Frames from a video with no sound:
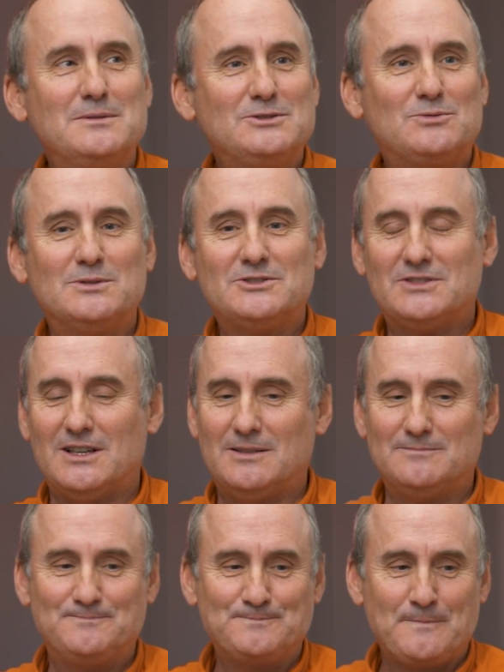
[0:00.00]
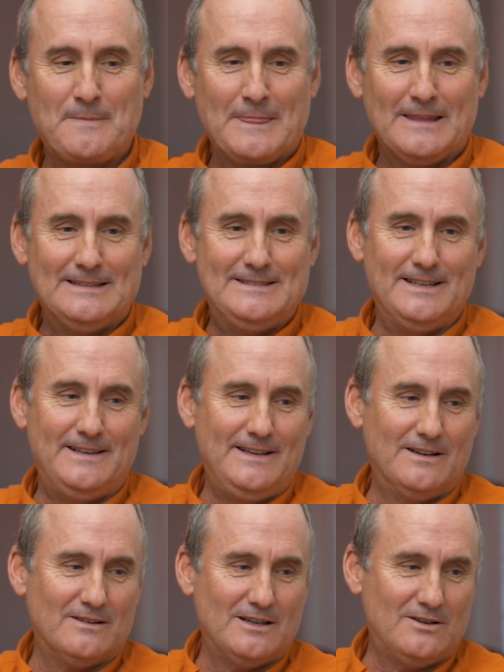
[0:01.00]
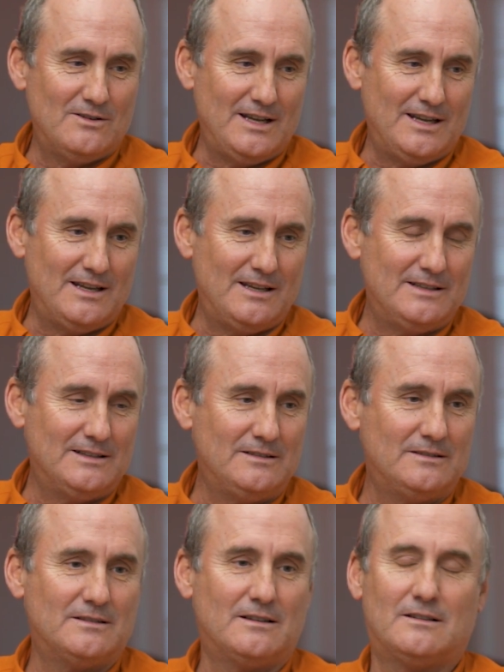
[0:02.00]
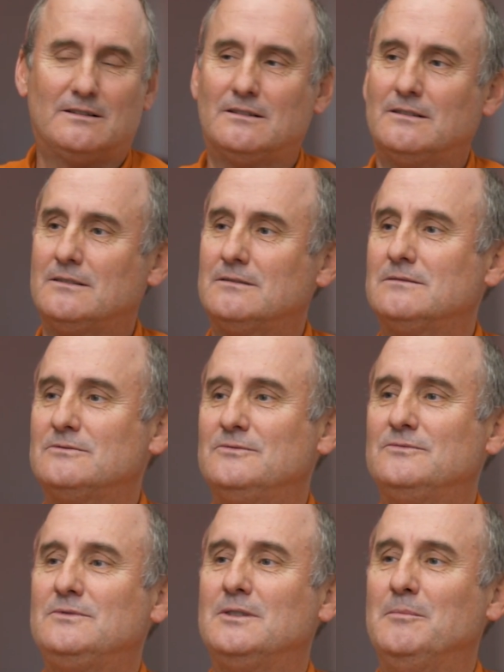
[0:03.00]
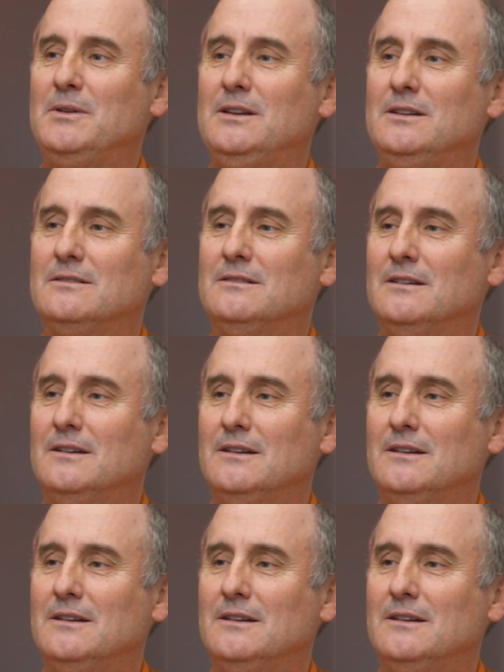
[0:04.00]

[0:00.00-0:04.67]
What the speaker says: ones was De Niro and comedian.